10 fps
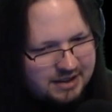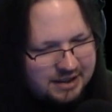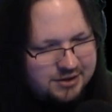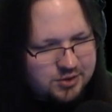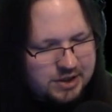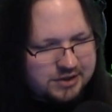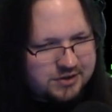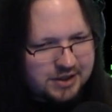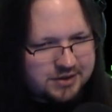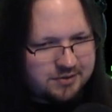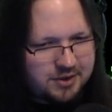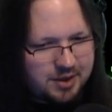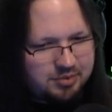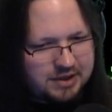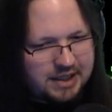I enjoyed 6 for what
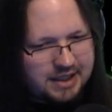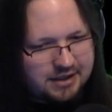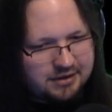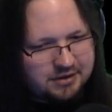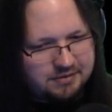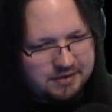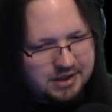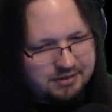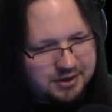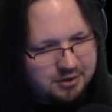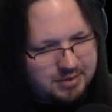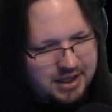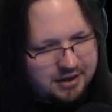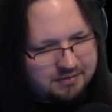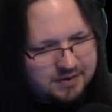I played. I don't know if I'll ever go
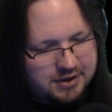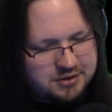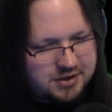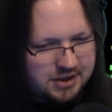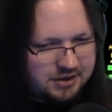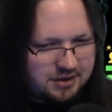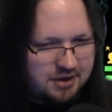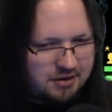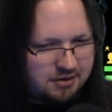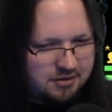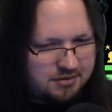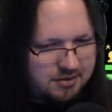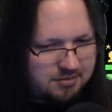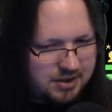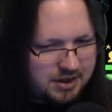back and finish it, though,
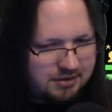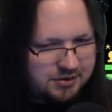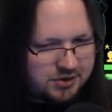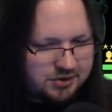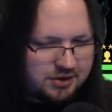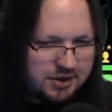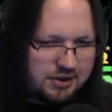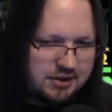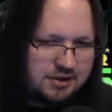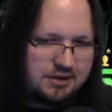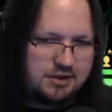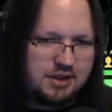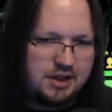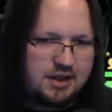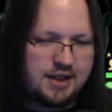but it was good.
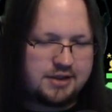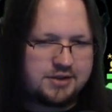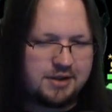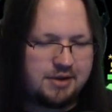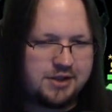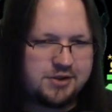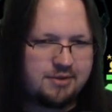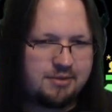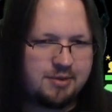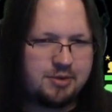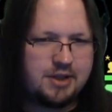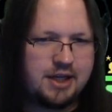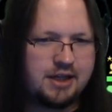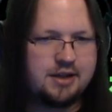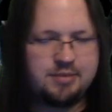I can see why so many people
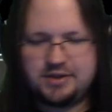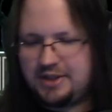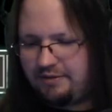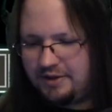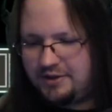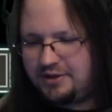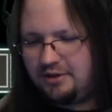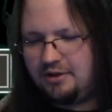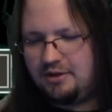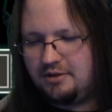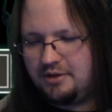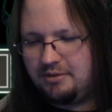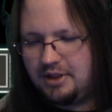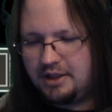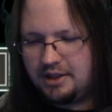like it, but 7's still the
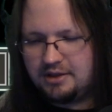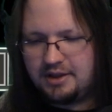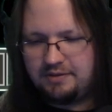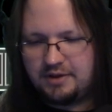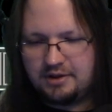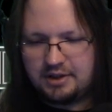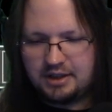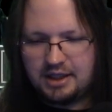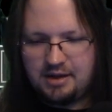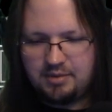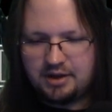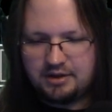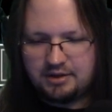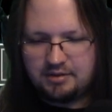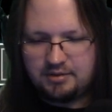one that definitely got me
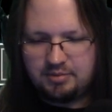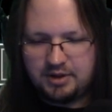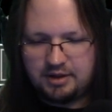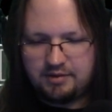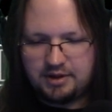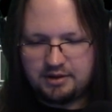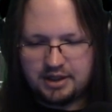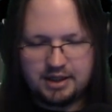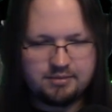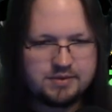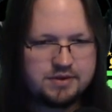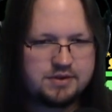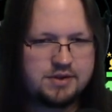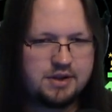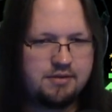into playing video games
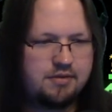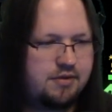and stuff.